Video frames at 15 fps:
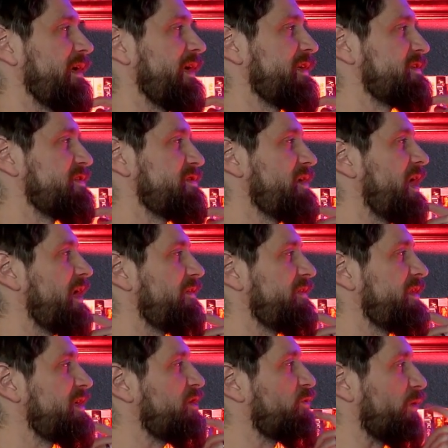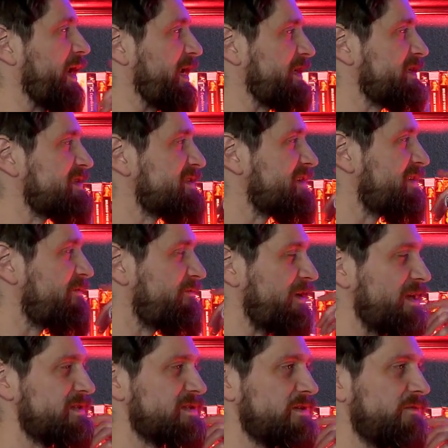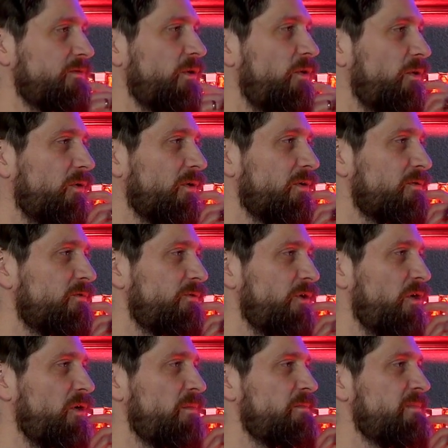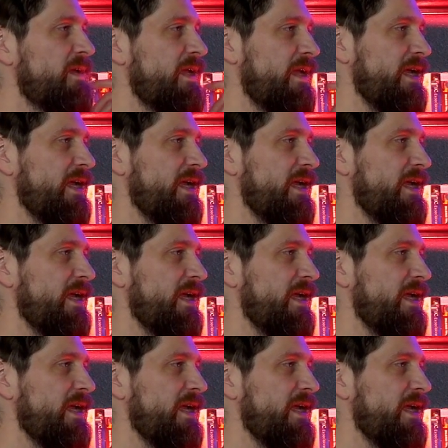it's not the greatest offense of a horror film.